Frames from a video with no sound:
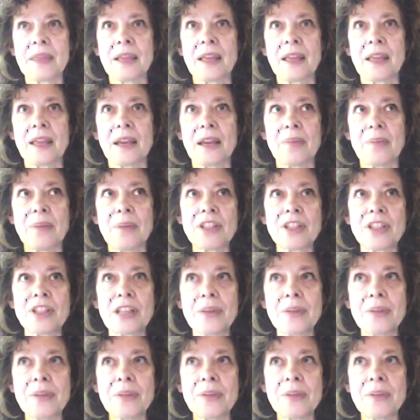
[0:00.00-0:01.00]
much
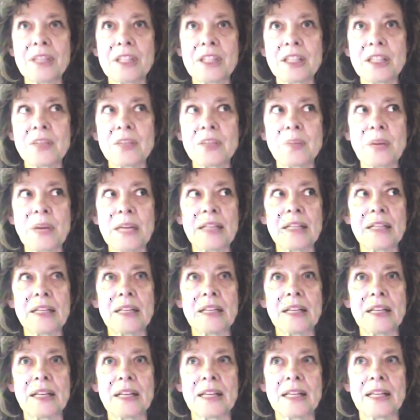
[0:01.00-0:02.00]
substance, but
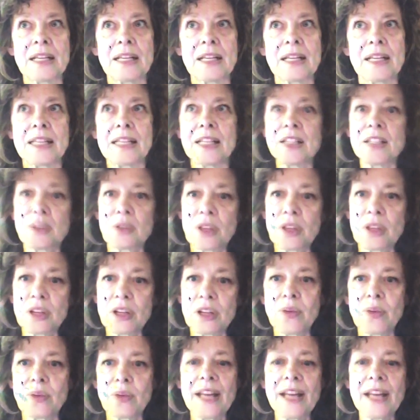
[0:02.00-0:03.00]
since
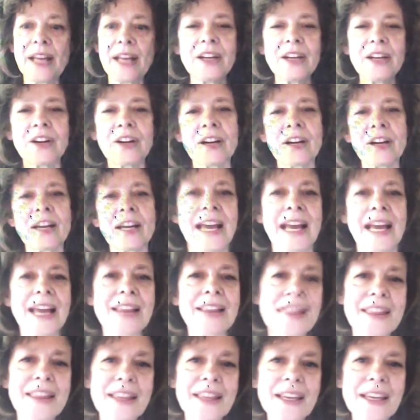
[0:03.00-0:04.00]
it's right here.
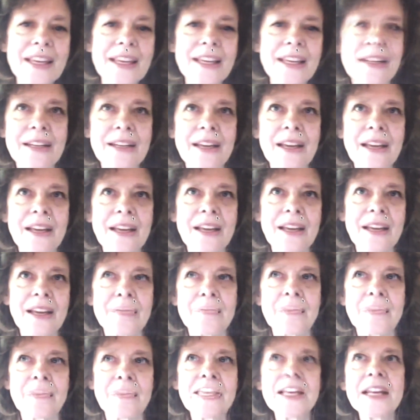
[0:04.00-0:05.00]
And then
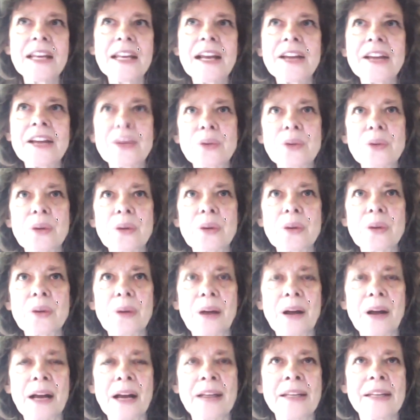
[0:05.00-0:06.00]
I drew
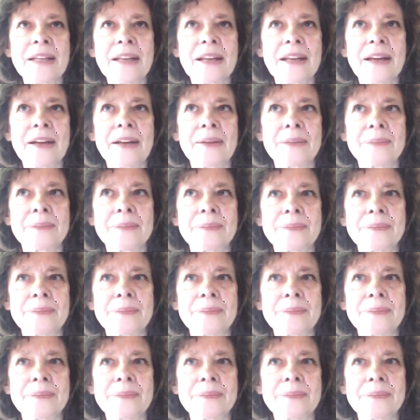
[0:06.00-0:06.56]
upon